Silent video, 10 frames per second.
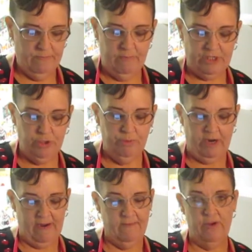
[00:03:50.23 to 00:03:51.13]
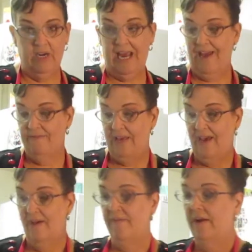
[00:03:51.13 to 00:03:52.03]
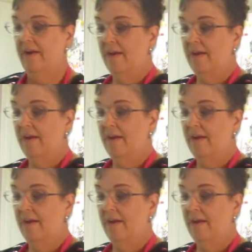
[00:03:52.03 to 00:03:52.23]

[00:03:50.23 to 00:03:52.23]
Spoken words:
mushroom gravy, you're gonna have to have